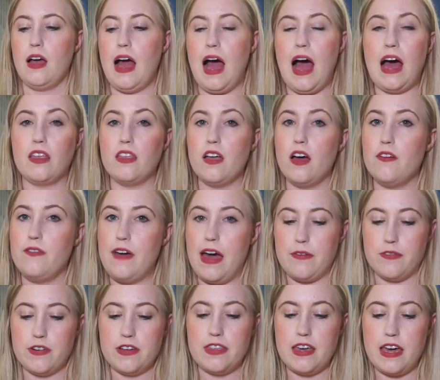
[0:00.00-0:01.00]
I love
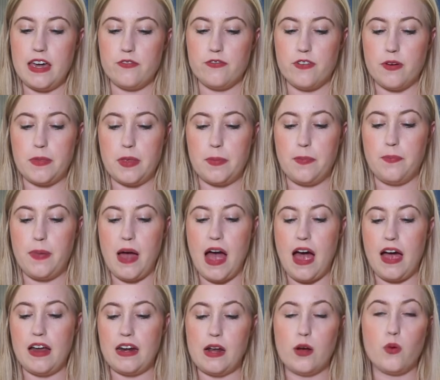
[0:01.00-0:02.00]
everything from the
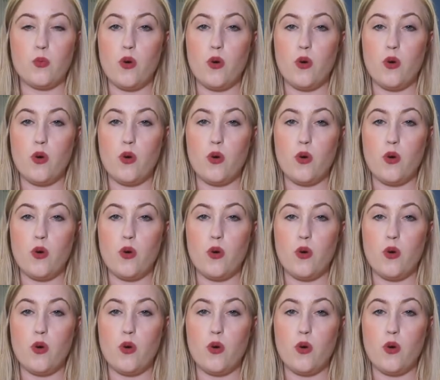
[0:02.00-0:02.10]
Pioneer